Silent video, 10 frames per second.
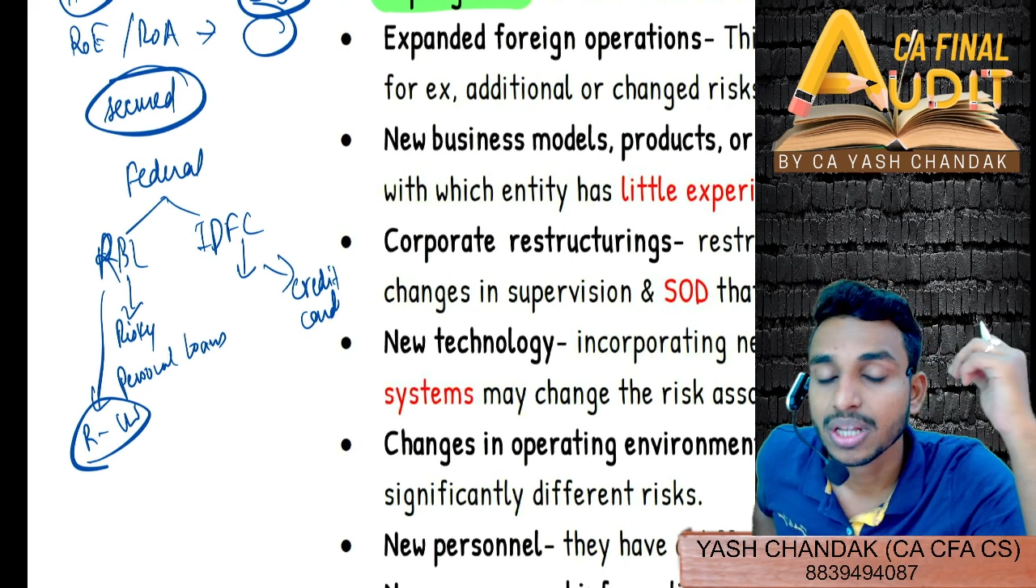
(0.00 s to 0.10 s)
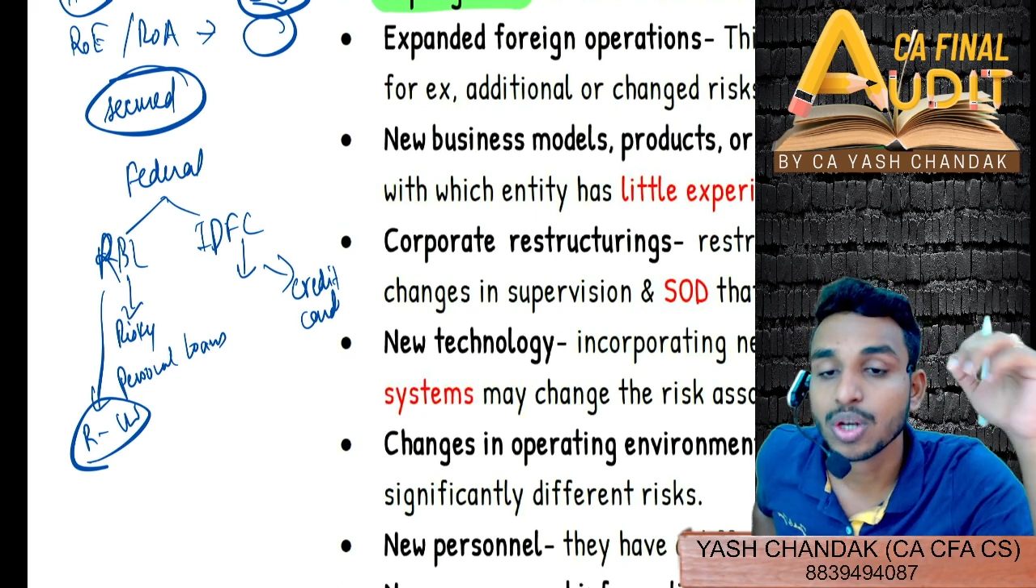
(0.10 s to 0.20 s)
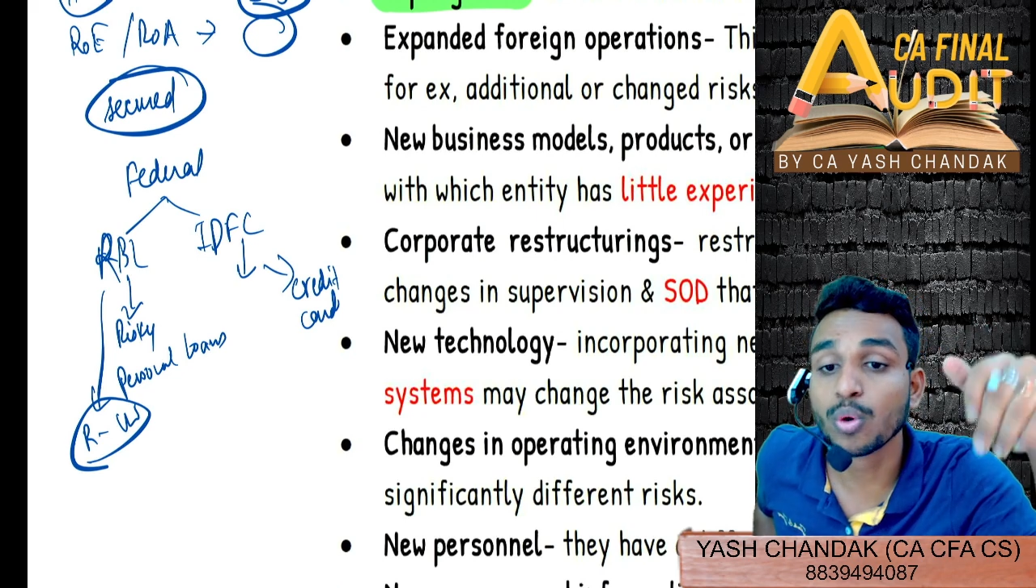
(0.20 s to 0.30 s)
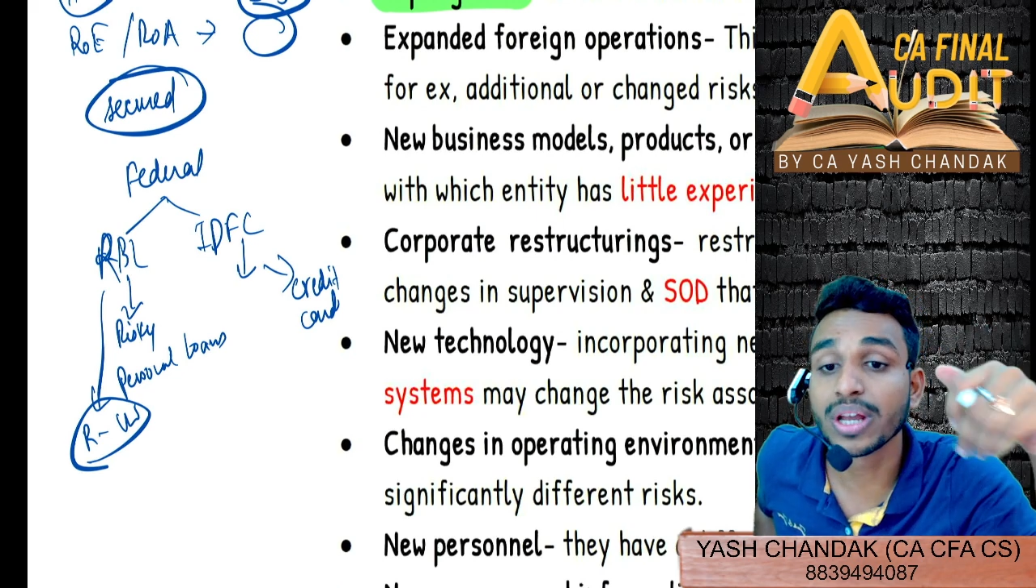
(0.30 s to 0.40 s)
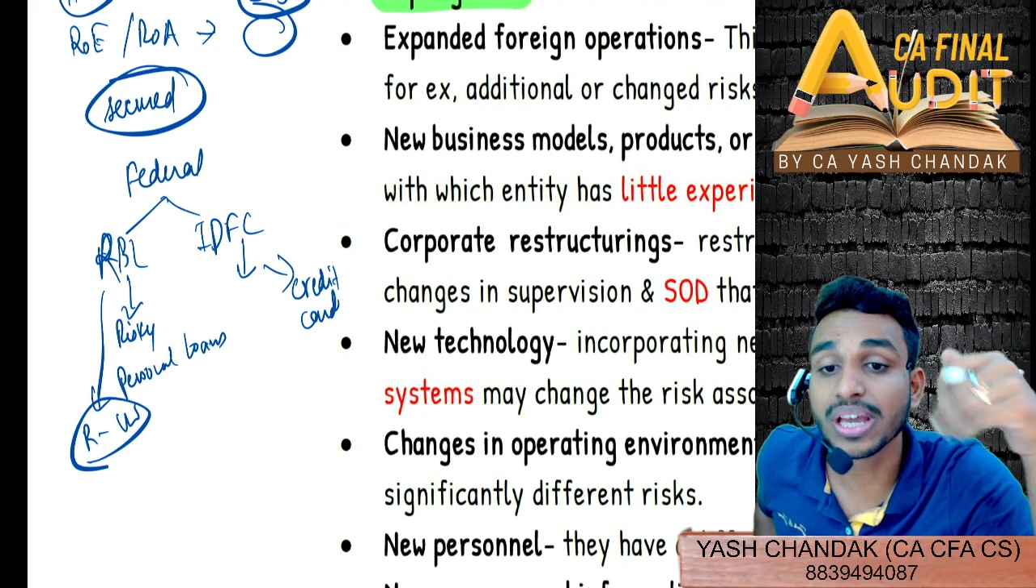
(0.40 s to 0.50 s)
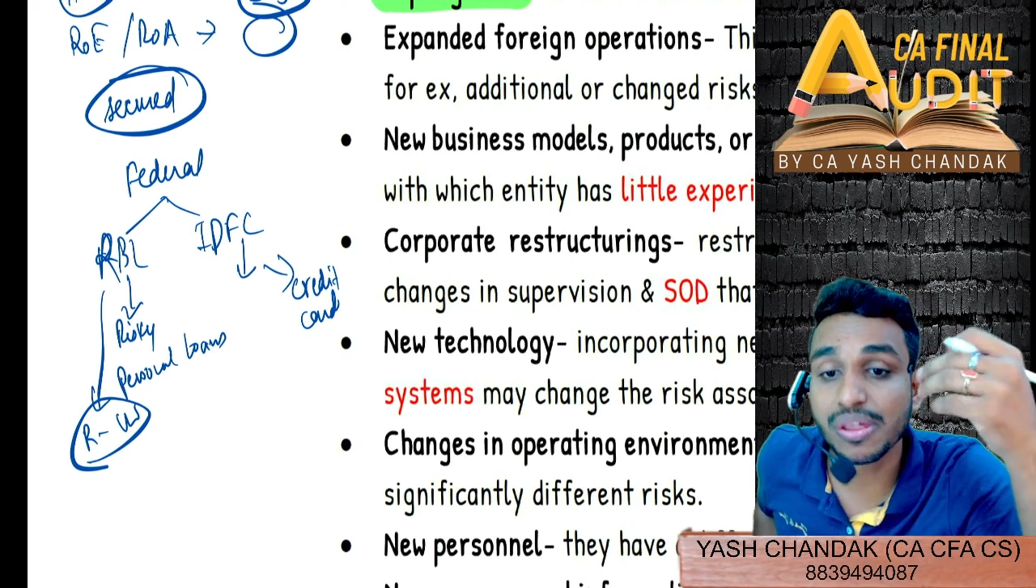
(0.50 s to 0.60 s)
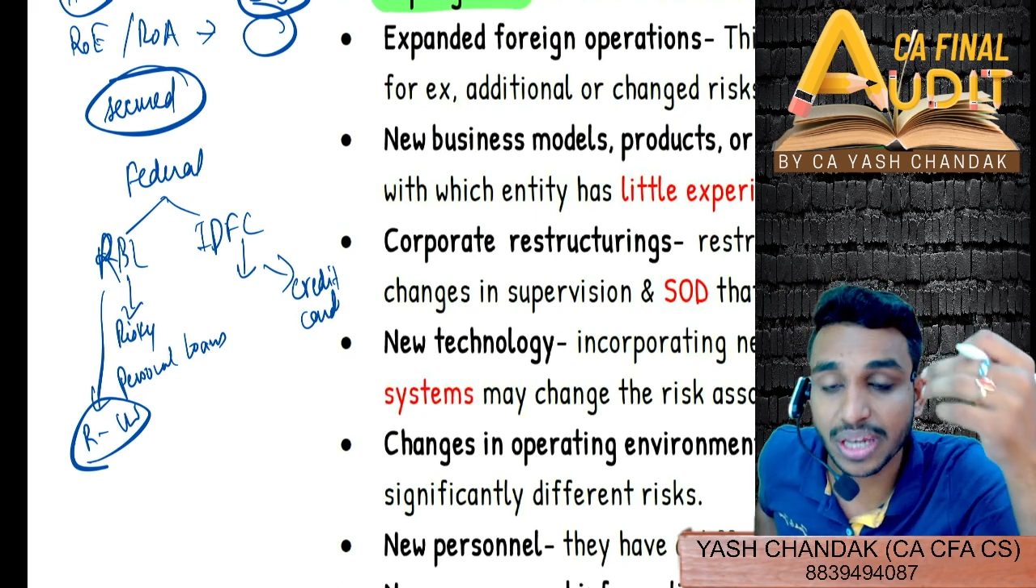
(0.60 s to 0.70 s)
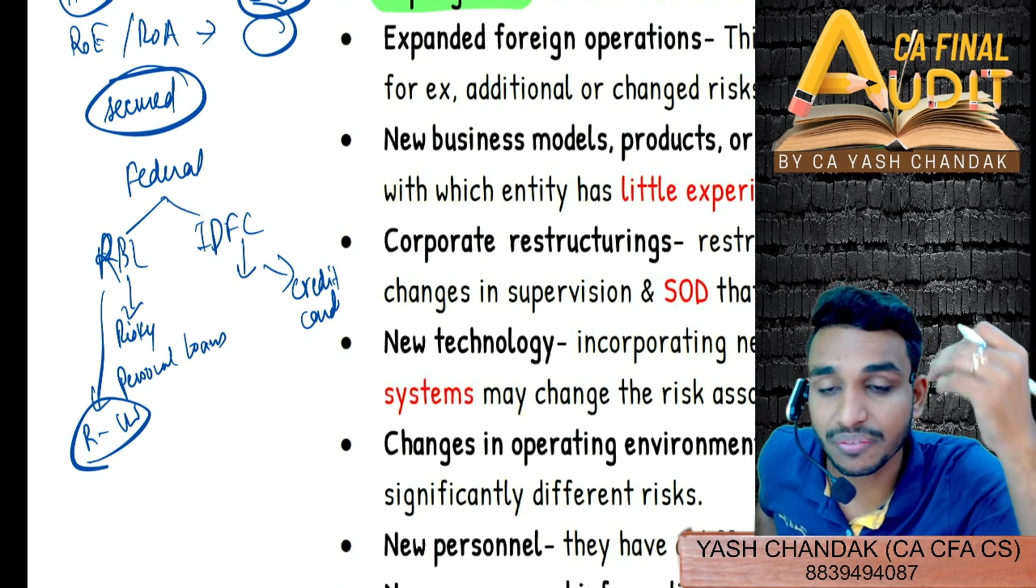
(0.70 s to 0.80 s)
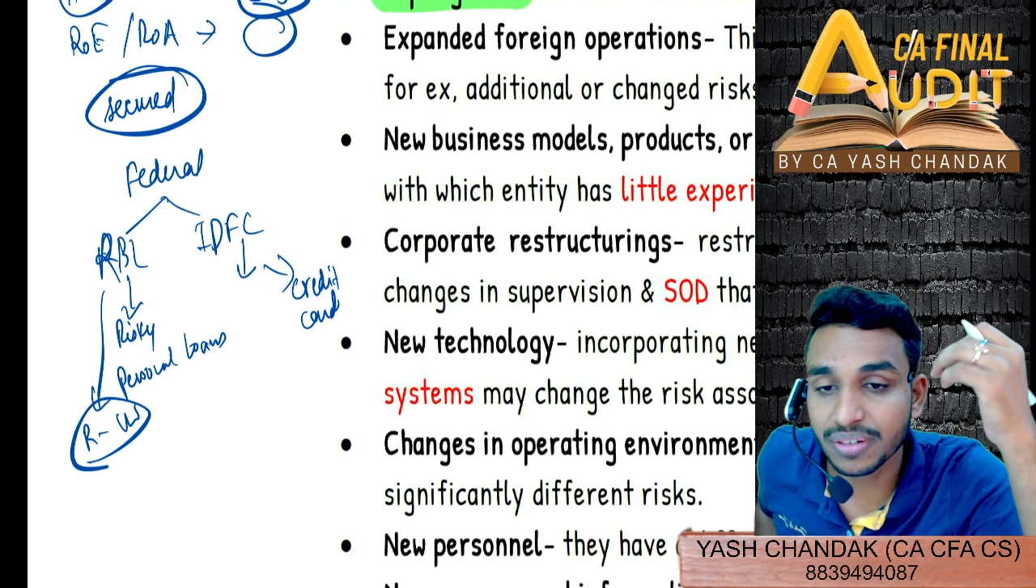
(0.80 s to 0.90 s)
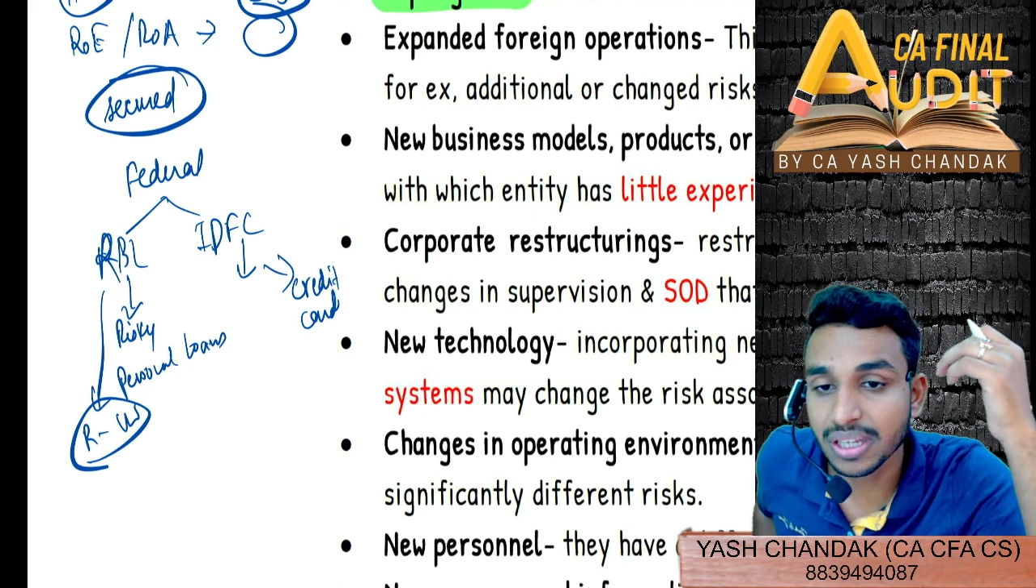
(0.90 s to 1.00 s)
loan against
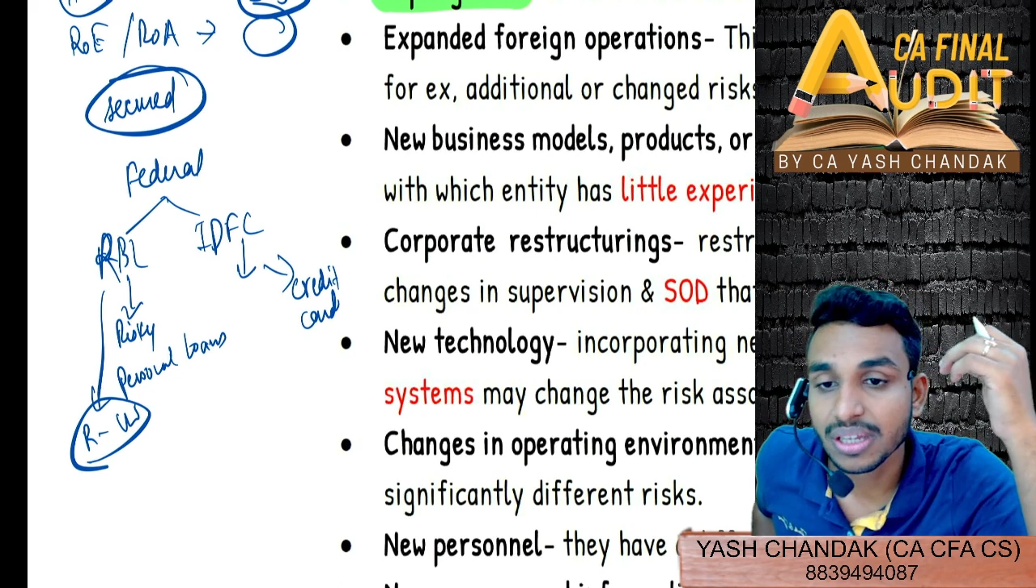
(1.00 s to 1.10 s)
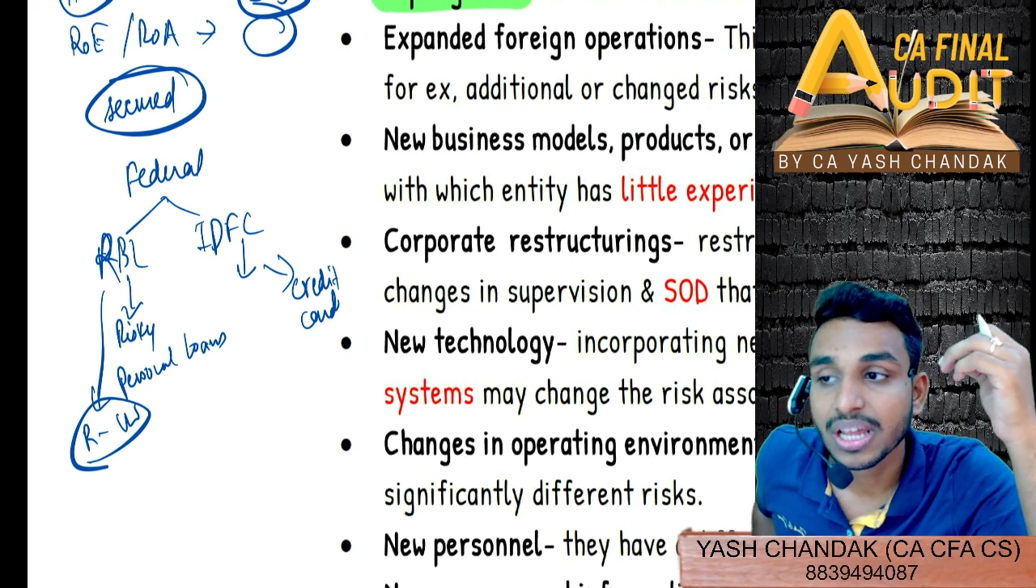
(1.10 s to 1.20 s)
FD,